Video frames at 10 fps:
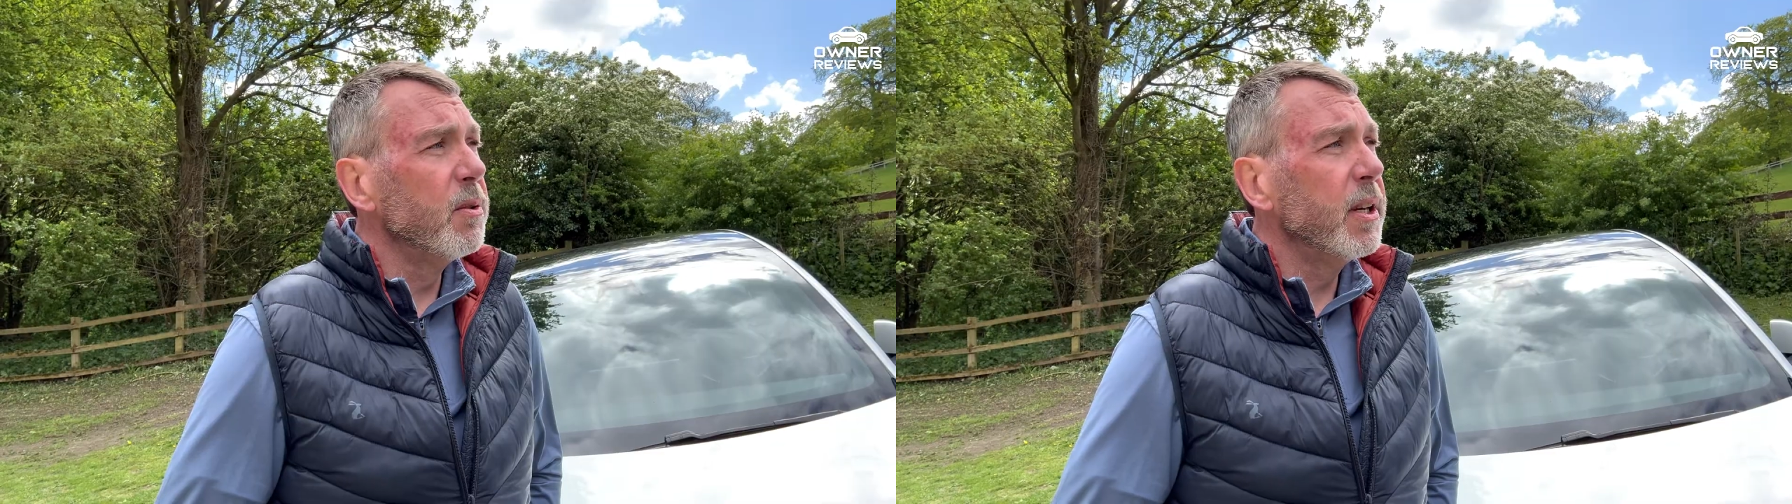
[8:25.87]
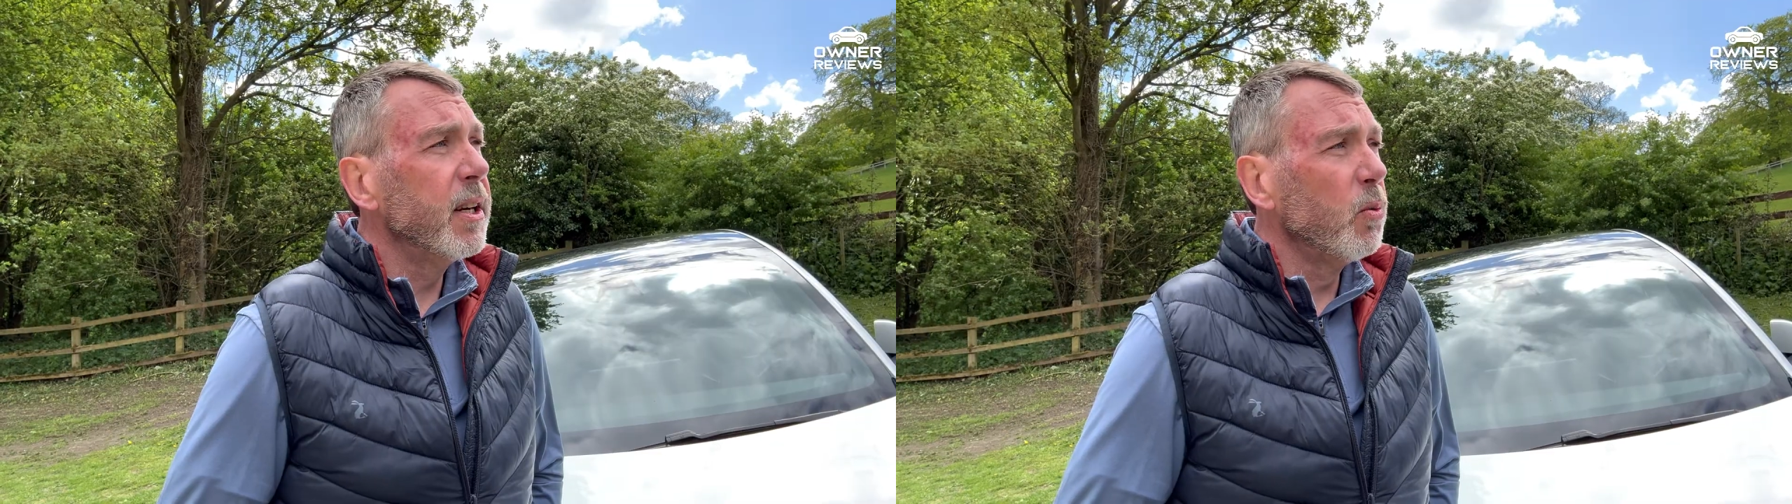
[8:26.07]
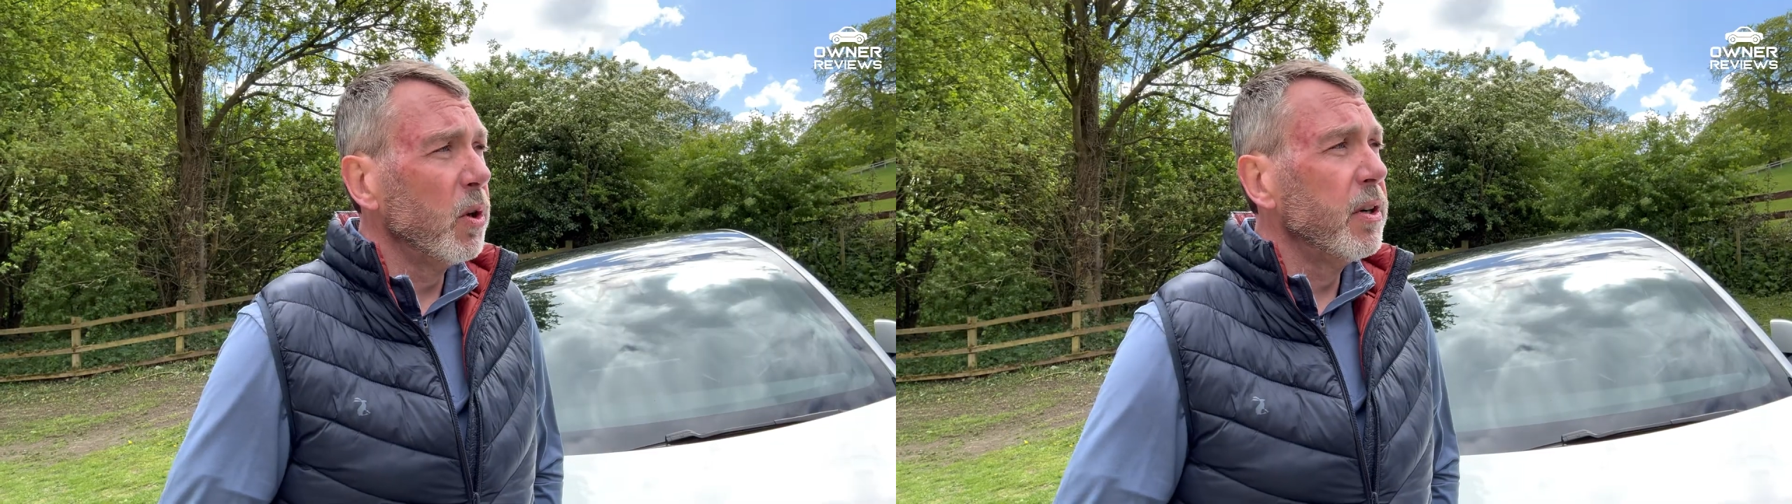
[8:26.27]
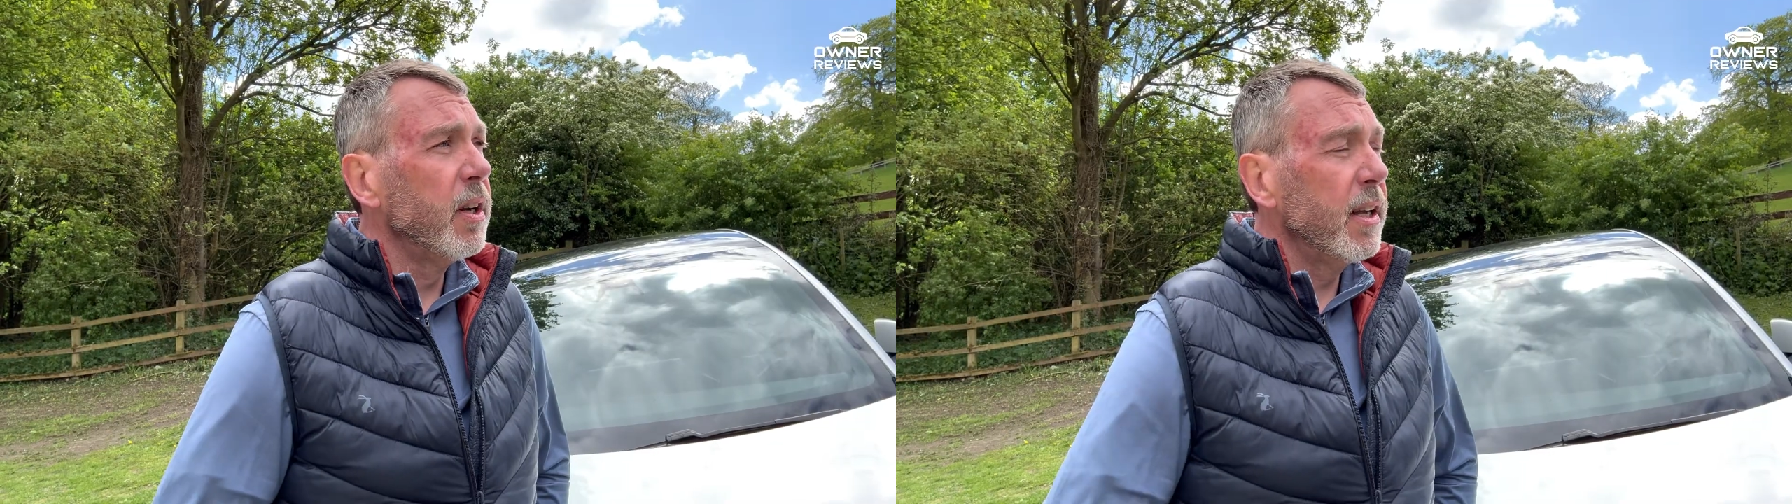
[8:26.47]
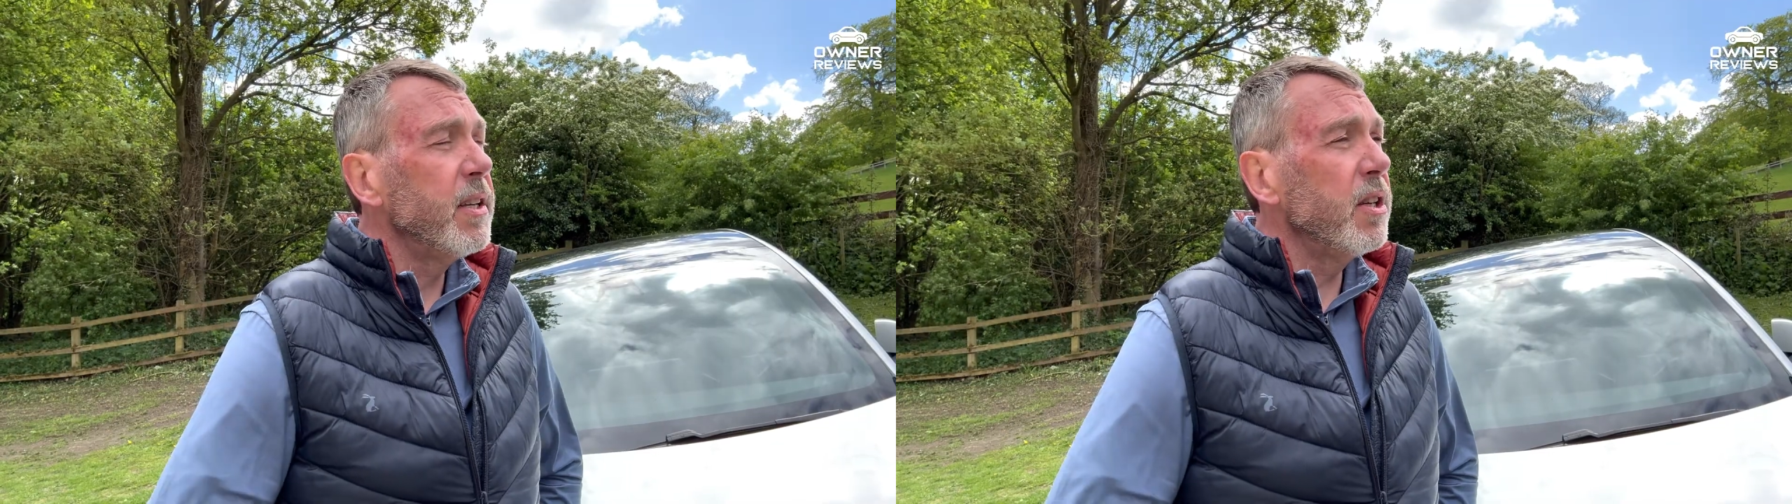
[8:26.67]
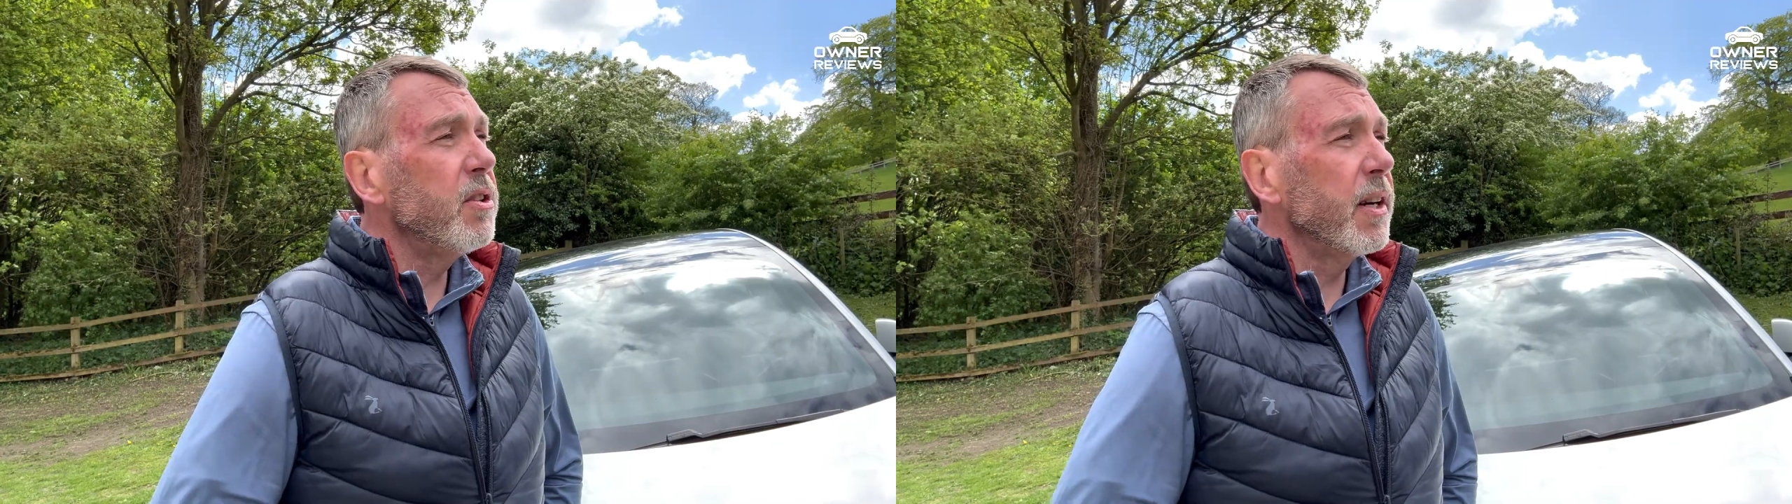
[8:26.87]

it's